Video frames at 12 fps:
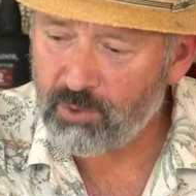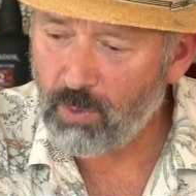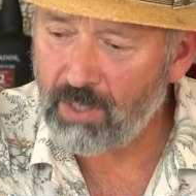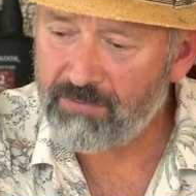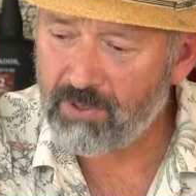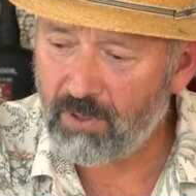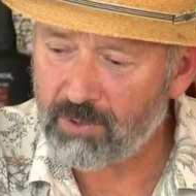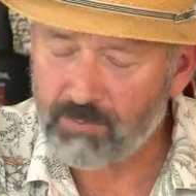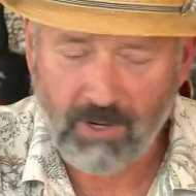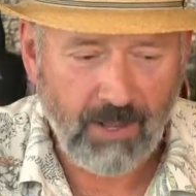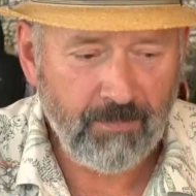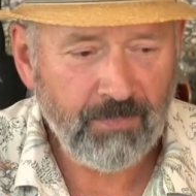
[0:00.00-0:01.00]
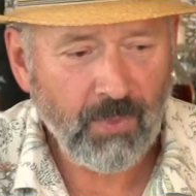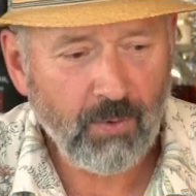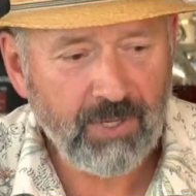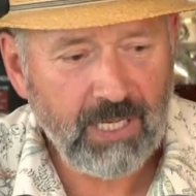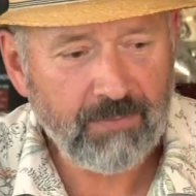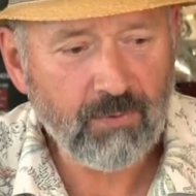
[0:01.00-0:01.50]
12-year-old rum,
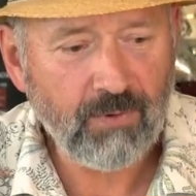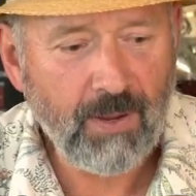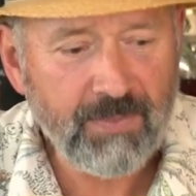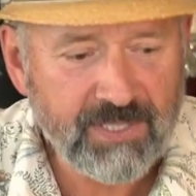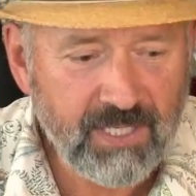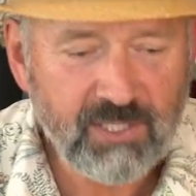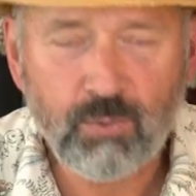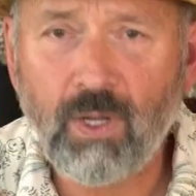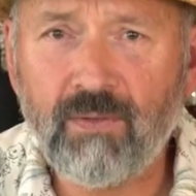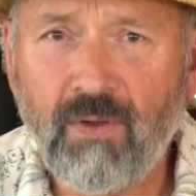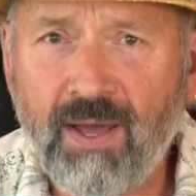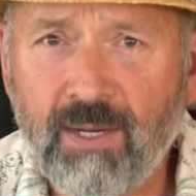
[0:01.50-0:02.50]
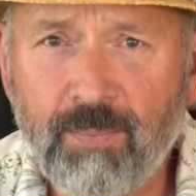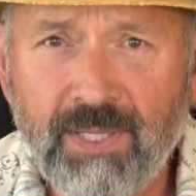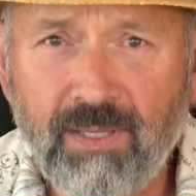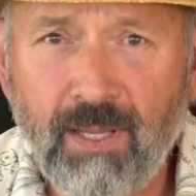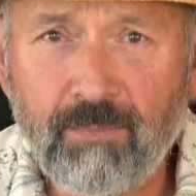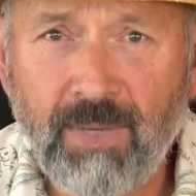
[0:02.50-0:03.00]
or you can have a rum that says 12 on it, but
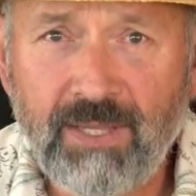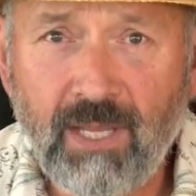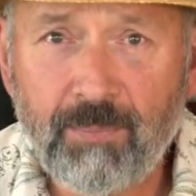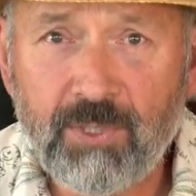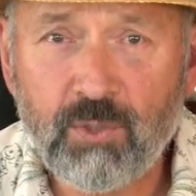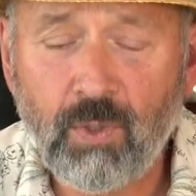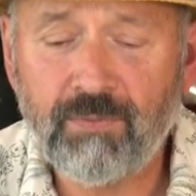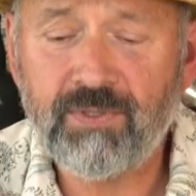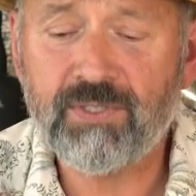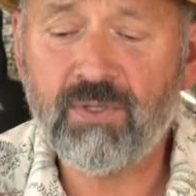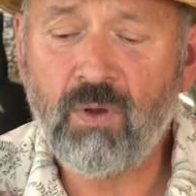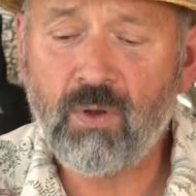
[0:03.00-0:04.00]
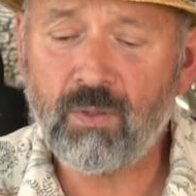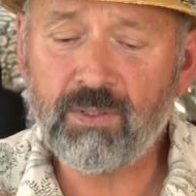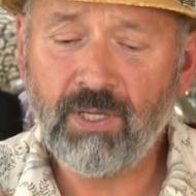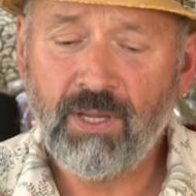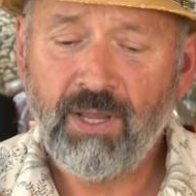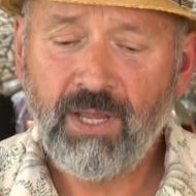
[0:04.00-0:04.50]
it might not be 12 years old.